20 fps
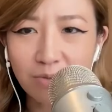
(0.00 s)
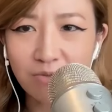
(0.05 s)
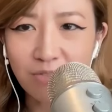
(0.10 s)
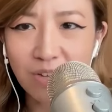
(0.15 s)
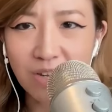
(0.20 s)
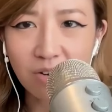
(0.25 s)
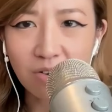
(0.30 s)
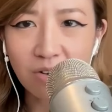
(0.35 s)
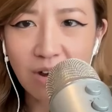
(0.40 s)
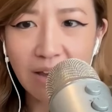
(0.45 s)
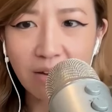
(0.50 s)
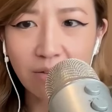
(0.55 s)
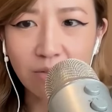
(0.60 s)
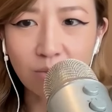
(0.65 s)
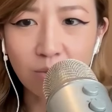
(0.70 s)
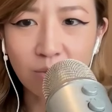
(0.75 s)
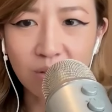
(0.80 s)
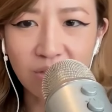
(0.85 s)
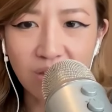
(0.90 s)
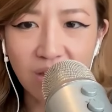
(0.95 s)
figure
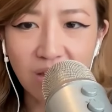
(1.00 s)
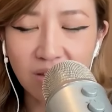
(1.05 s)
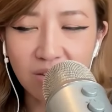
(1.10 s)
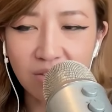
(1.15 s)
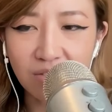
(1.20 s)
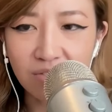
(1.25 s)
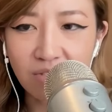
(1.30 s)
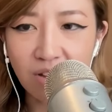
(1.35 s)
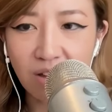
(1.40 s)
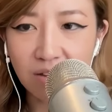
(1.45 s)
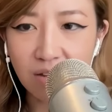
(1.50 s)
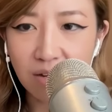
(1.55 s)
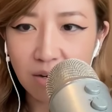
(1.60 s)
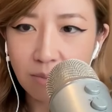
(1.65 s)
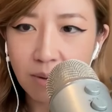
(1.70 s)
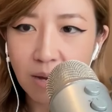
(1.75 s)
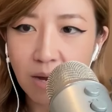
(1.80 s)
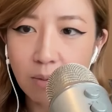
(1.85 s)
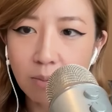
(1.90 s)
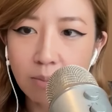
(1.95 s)
out what the hell you're talking
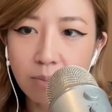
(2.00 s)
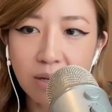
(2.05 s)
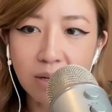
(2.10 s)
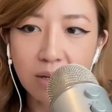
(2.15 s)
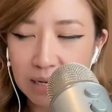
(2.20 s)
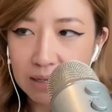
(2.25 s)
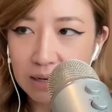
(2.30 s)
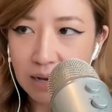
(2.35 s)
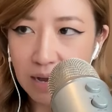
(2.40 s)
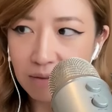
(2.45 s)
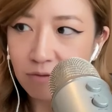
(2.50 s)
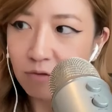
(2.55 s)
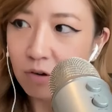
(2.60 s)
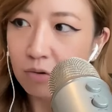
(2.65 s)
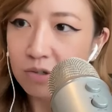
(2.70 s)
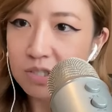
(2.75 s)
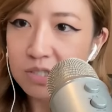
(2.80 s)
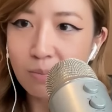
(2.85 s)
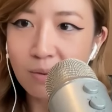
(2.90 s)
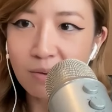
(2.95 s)
about. But I've
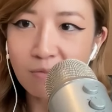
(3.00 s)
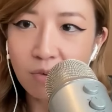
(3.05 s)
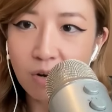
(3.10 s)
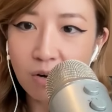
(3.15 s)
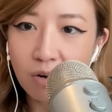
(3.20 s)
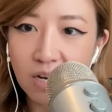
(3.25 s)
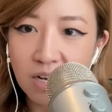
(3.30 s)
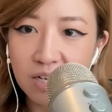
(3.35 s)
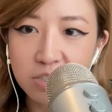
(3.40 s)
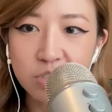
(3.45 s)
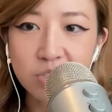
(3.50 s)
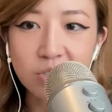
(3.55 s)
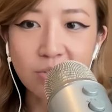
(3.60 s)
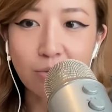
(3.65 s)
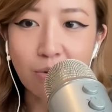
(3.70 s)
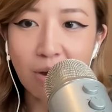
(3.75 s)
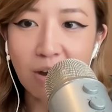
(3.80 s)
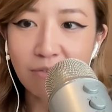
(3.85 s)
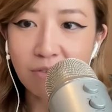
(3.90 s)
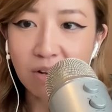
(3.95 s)
always been very
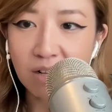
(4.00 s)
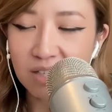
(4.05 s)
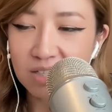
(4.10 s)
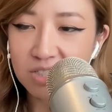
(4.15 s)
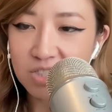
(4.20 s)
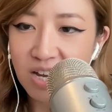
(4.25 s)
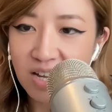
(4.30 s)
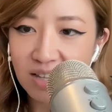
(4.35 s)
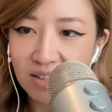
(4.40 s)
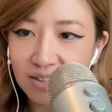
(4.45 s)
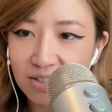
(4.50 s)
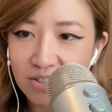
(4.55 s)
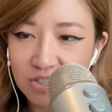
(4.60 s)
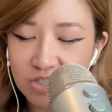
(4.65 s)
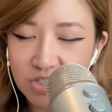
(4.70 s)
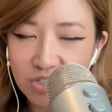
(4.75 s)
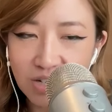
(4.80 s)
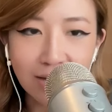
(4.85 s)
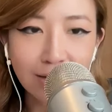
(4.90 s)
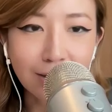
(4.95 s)
geographically
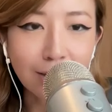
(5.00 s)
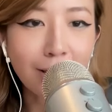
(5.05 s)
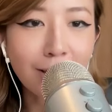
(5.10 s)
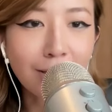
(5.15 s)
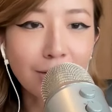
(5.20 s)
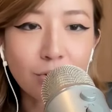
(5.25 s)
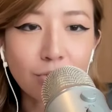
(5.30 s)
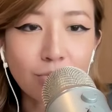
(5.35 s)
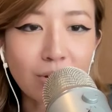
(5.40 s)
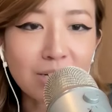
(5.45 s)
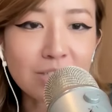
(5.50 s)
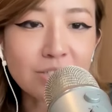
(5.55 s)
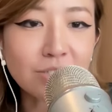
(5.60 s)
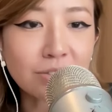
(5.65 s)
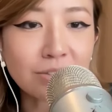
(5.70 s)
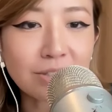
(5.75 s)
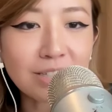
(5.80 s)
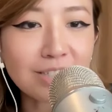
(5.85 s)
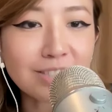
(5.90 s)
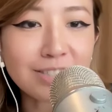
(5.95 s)
challenged and
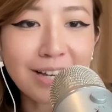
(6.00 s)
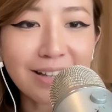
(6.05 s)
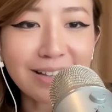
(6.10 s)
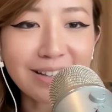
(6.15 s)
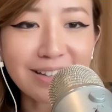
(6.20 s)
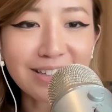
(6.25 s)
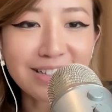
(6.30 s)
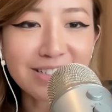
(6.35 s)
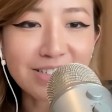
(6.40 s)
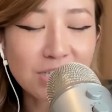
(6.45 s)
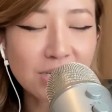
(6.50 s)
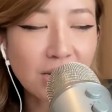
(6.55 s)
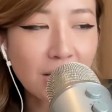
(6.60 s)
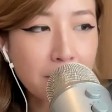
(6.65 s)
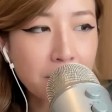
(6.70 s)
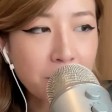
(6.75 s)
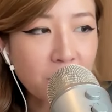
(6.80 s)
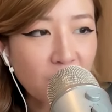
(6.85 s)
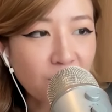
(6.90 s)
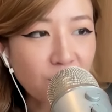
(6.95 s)
directionally challenged.
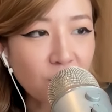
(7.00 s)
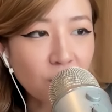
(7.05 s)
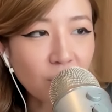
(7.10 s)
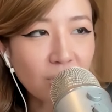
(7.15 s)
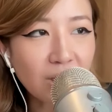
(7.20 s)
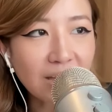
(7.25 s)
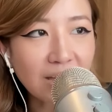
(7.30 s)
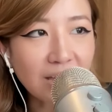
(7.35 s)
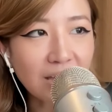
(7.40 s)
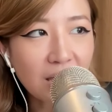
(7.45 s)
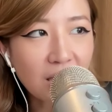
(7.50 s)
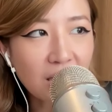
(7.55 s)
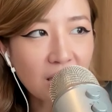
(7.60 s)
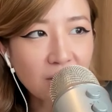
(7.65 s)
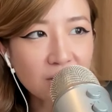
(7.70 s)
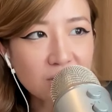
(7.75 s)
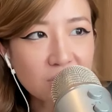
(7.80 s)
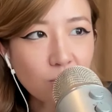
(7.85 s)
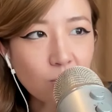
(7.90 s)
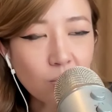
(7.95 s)
I feel like
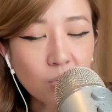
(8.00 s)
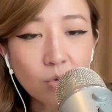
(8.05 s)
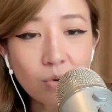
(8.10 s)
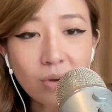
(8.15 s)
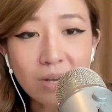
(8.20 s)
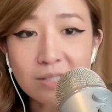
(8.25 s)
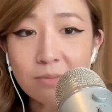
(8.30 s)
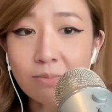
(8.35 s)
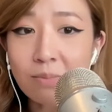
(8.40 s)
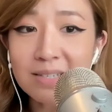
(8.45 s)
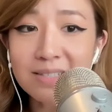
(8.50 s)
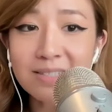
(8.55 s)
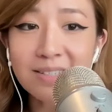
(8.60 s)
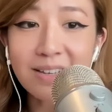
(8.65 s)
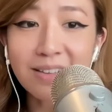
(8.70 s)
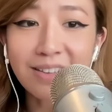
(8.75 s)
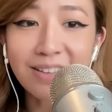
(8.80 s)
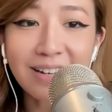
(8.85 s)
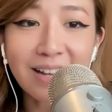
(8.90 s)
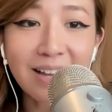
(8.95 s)
someone who has
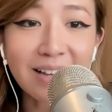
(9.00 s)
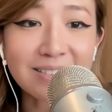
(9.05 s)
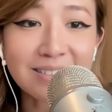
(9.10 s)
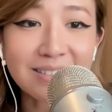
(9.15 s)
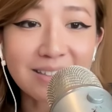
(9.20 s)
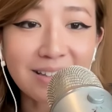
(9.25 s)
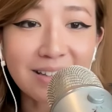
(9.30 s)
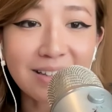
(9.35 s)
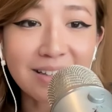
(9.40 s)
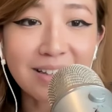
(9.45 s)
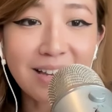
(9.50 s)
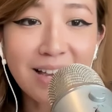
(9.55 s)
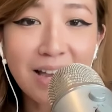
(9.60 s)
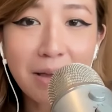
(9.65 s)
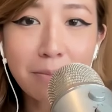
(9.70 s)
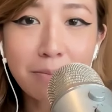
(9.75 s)
masculine S E